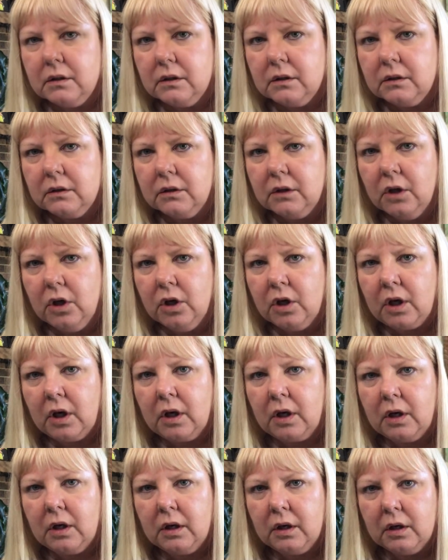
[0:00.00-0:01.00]

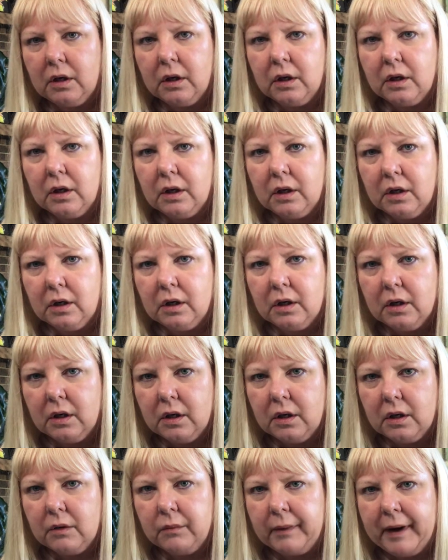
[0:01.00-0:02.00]
look
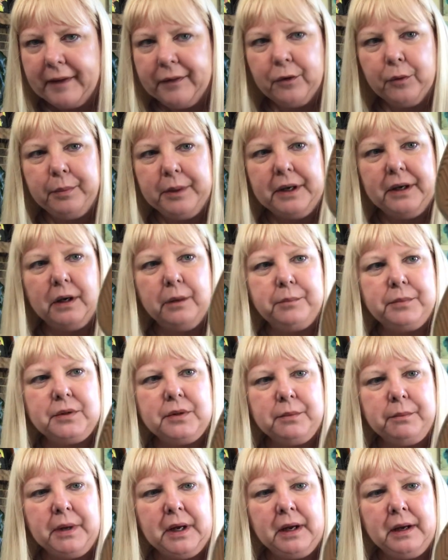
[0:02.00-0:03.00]
rather beat up
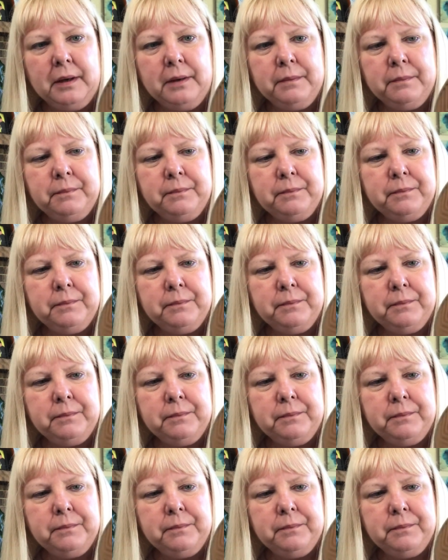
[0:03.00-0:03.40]
to me.